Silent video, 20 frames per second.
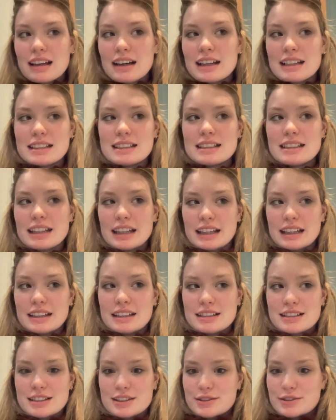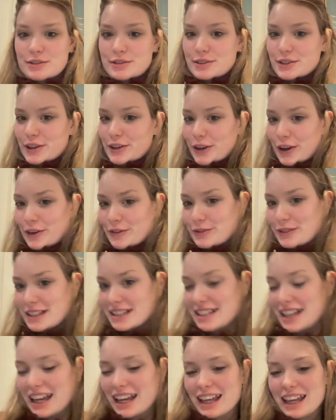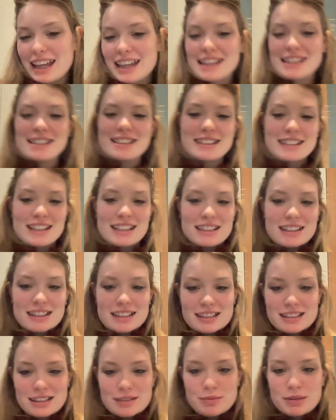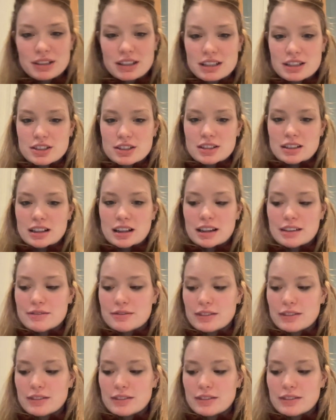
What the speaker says: I'd like to start off with saying is that the simulation that I